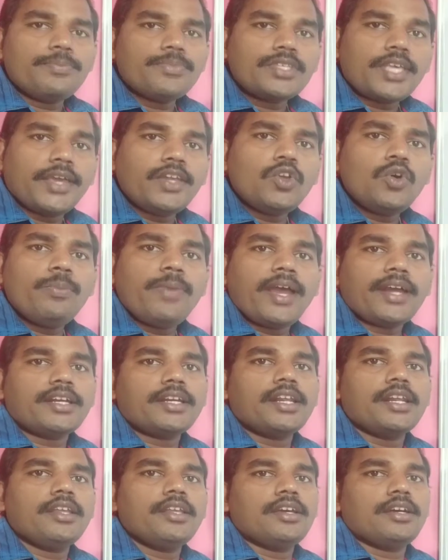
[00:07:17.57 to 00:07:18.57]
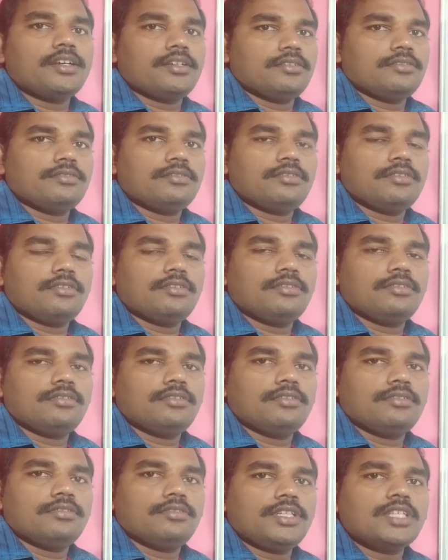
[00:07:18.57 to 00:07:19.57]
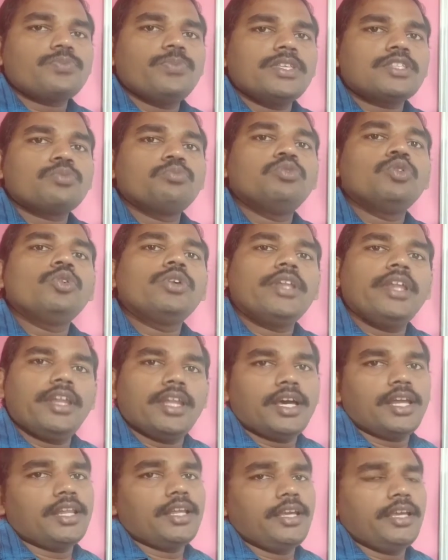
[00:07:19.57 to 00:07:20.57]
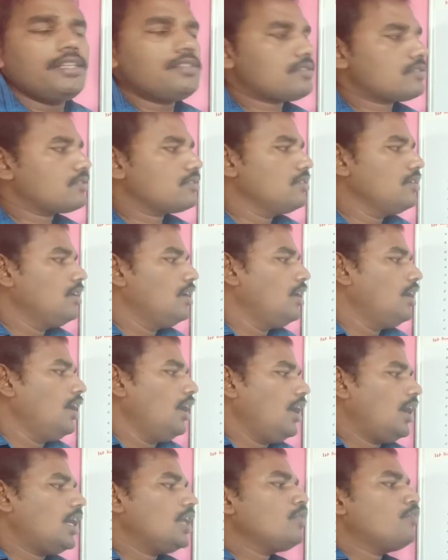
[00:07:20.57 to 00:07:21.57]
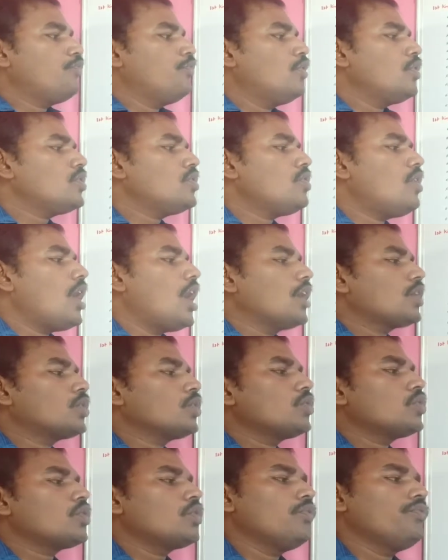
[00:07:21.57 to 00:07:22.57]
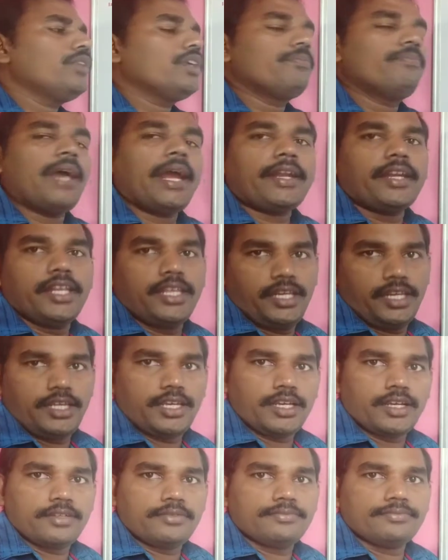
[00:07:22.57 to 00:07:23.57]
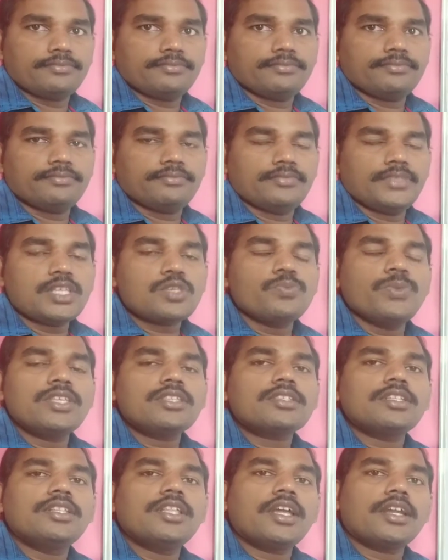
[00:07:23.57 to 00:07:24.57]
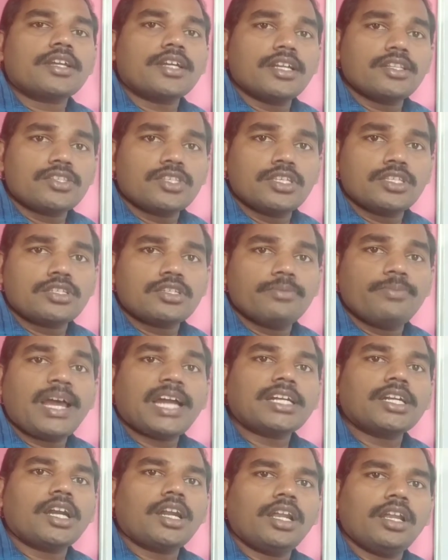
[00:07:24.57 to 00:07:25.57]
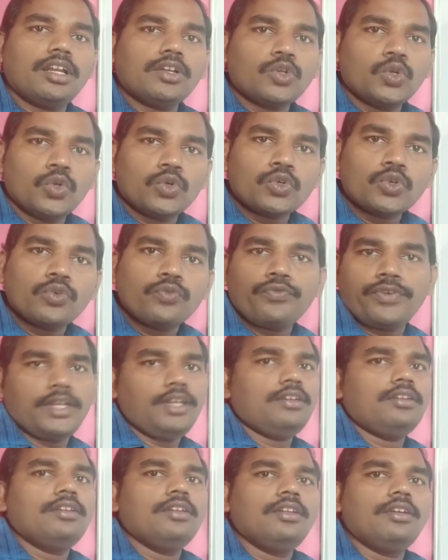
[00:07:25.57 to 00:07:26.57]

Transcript: Cyanobacteria, that means blue-green algae, and photoautotrophic bacteria, that means they are consist bacterial chlorophyll.